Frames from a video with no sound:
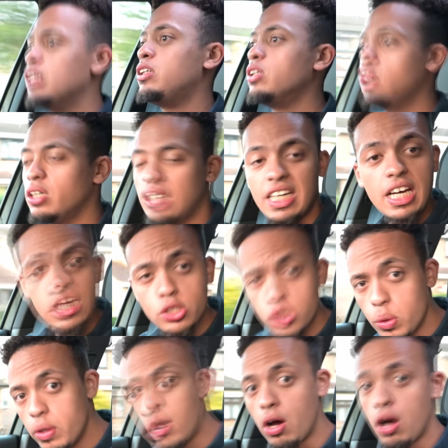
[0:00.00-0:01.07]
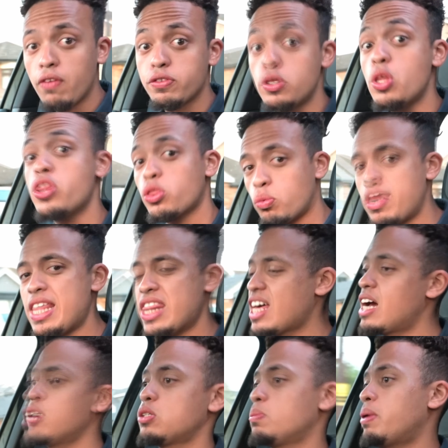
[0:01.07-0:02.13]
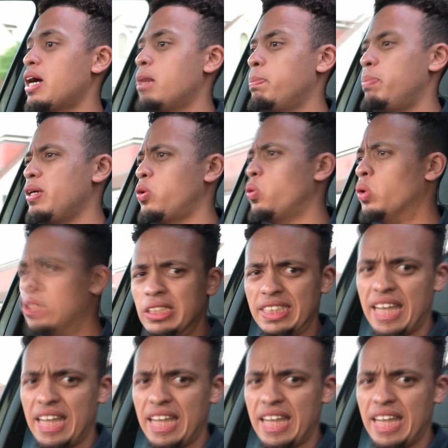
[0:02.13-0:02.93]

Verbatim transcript: you're looking at two and a half to three thousand £1,000 bill.